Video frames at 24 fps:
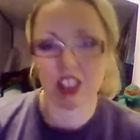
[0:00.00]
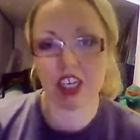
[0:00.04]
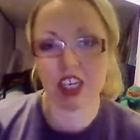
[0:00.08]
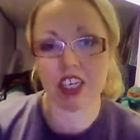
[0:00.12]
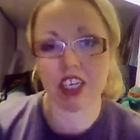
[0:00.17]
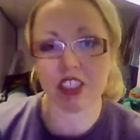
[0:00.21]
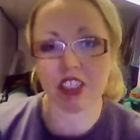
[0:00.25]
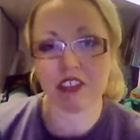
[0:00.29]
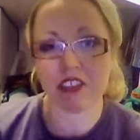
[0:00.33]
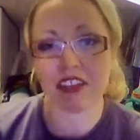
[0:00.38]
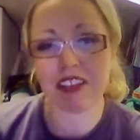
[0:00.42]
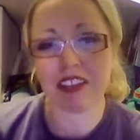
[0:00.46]

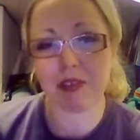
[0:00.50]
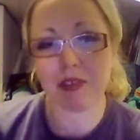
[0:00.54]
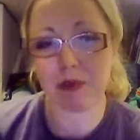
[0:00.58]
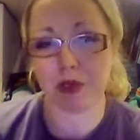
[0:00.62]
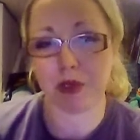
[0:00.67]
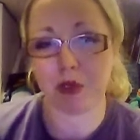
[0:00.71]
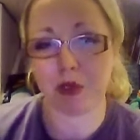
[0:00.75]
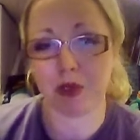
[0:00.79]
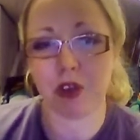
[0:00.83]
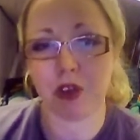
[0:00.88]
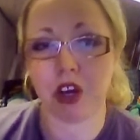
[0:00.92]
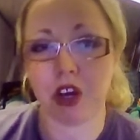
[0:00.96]
changes, as
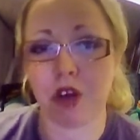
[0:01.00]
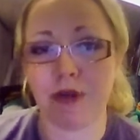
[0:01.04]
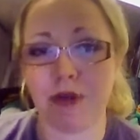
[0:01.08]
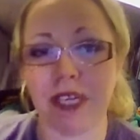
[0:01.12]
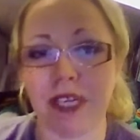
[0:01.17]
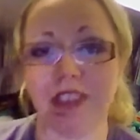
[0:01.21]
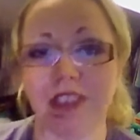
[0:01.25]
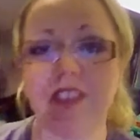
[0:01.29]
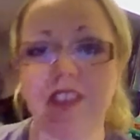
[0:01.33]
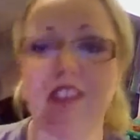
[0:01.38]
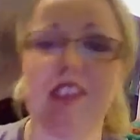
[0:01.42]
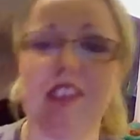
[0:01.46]
with all
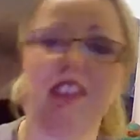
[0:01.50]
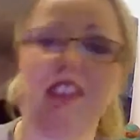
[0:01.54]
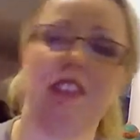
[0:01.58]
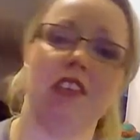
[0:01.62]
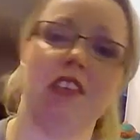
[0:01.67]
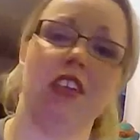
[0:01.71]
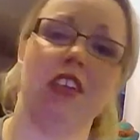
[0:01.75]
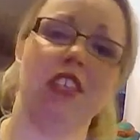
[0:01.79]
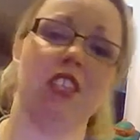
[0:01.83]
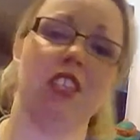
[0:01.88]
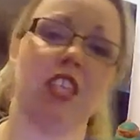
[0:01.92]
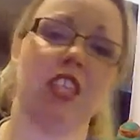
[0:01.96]
comics, the
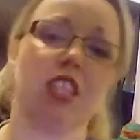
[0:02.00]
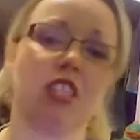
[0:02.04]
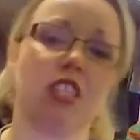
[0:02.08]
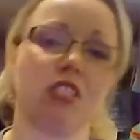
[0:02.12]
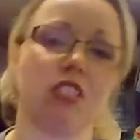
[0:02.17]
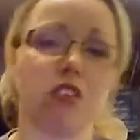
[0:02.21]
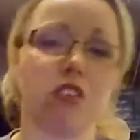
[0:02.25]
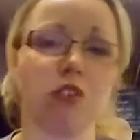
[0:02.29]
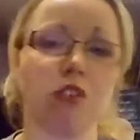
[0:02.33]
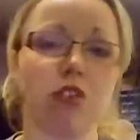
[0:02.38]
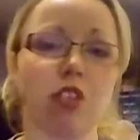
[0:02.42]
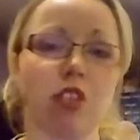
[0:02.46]
design
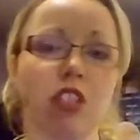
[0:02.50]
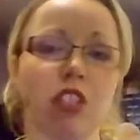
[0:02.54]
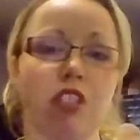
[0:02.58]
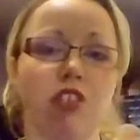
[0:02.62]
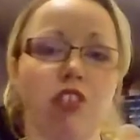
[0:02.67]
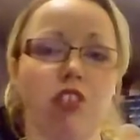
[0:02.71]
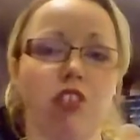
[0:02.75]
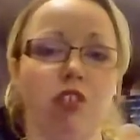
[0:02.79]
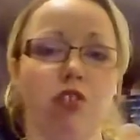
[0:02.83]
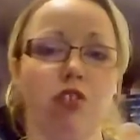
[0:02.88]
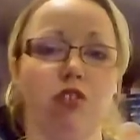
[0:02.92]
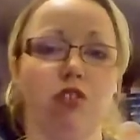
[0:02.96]
changes according
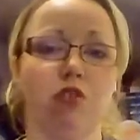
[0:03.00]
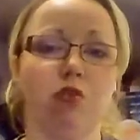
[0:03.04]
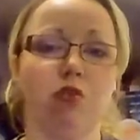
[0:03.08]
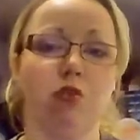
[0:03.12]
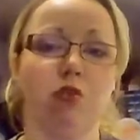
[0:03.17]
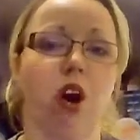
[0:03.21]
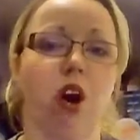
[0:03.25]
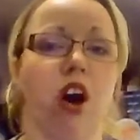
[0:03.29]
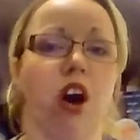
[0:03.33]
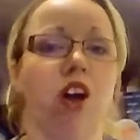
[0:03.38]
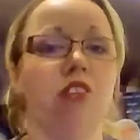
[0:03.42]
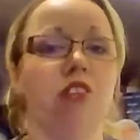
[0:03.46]
to
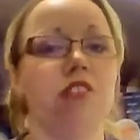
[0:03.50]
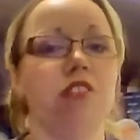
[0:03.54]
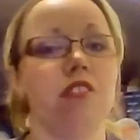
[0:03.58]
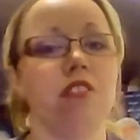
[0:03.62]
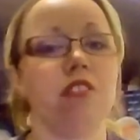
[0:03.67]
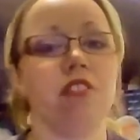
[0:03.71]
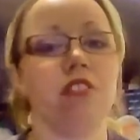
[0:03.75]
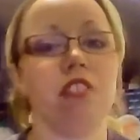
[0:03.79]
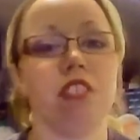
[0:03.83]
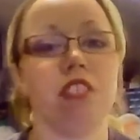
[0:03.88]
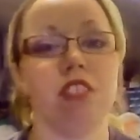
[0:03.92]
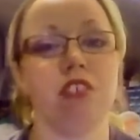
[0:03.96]
what
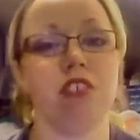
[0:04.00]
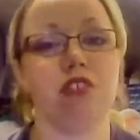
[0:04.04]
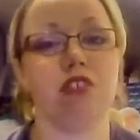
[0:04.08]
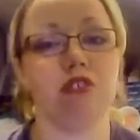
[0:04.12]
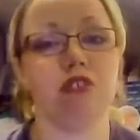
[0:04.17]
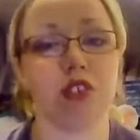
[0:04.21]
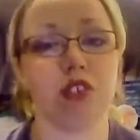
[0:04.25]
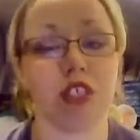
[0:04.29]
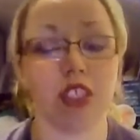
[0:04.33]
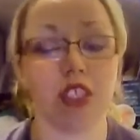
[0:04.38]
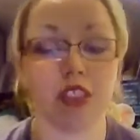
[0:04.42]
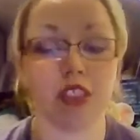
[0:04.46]
artist is
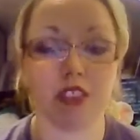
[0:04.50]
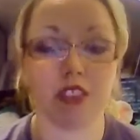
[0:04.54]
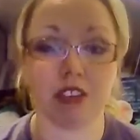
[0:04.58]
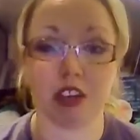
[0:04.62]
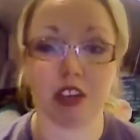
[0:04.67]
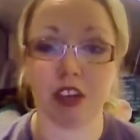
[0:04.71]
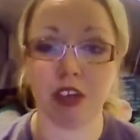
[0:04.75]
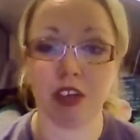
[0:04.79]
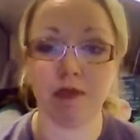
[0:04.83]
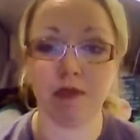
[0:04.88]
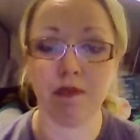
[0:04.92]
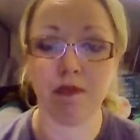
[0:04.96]
drawing at the
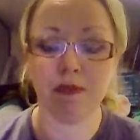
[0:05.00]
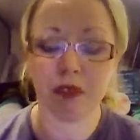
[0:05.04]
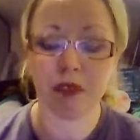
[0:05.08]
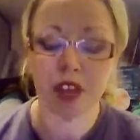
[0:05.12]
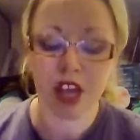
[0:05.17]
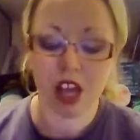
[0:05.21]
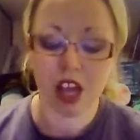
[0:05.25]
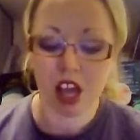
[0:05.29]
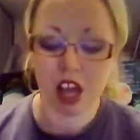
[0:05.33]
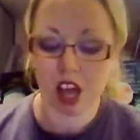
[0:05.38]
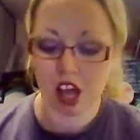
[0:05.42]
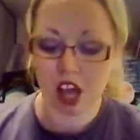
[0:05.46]
time.
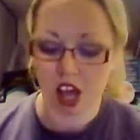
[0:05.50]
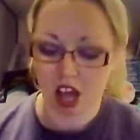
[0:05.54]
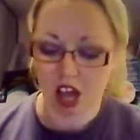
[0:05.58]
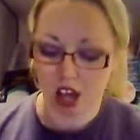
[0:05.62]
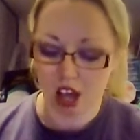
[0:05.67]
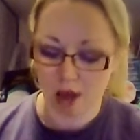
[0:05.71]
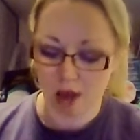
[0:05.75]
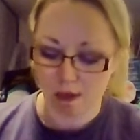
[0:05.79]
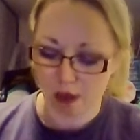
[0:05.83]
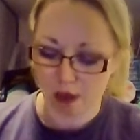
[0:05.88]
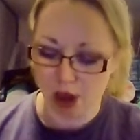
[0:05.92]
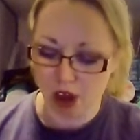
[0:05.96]

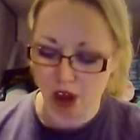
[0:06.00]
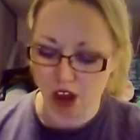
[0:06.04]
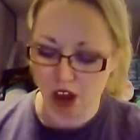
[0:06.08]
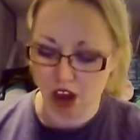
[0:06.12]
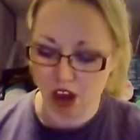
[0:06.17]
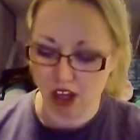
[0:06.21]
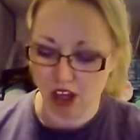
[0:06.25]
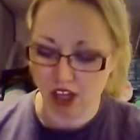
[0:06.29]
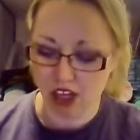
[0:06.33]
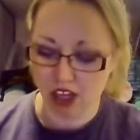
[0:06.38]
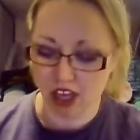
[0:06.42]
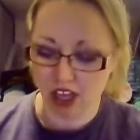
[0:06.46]

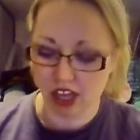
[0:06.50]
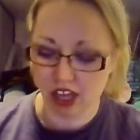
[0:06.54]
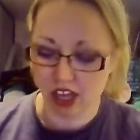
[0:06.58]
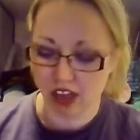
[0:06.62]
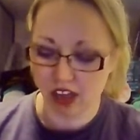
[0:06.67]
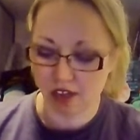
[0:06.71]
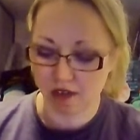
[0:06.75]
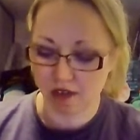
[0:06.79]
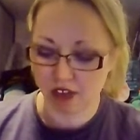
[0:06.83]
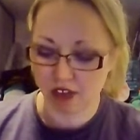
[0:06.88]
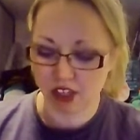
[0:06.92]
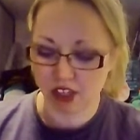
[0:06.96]
I
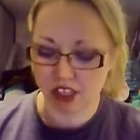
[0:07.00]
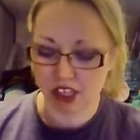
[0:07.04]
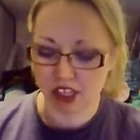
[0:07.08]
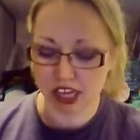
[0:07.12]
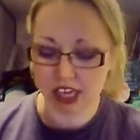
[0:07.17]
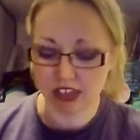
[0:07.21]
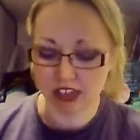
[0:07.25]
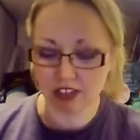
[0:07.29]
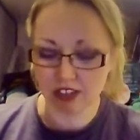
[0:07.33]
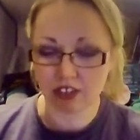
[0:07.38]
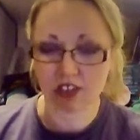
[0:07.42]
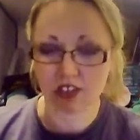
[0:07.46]
have
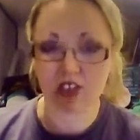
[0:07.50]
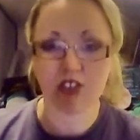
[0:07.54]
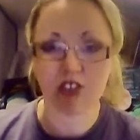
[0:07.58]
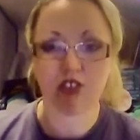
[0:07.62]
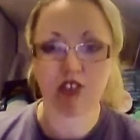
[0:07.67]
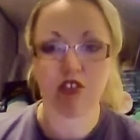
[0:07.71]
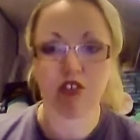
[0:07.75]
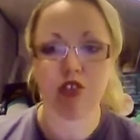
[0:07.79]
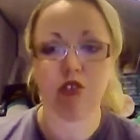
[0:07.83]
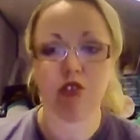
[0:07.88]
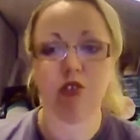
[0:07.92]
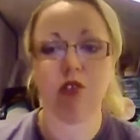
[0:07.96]
yet
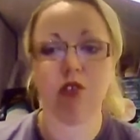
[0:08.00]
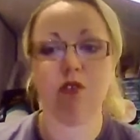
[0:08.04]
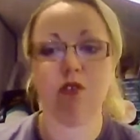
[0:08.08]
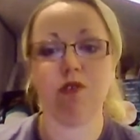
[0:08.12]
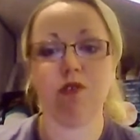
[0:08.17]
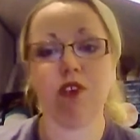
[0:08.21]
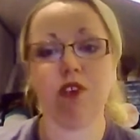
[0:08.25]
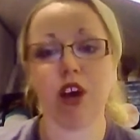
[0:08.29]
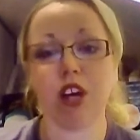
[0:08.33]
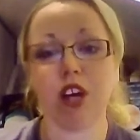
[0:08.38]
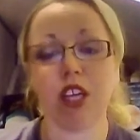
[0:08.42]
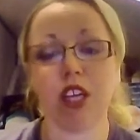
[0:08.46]
to
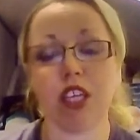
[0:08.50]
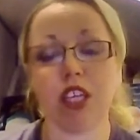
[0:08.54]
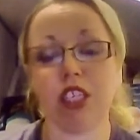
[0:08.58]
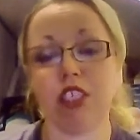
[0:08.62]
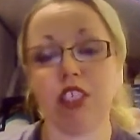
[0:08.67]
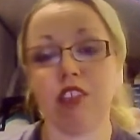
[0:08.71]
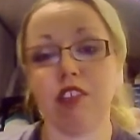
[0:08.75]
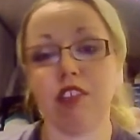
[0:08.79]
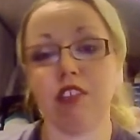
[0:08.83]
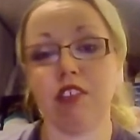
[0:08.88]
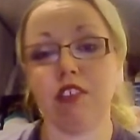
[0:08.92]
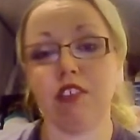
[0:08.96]

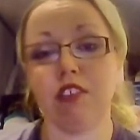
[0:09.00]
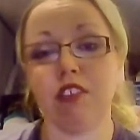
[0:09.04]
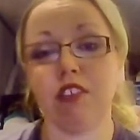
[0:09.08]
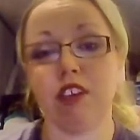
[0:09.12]
find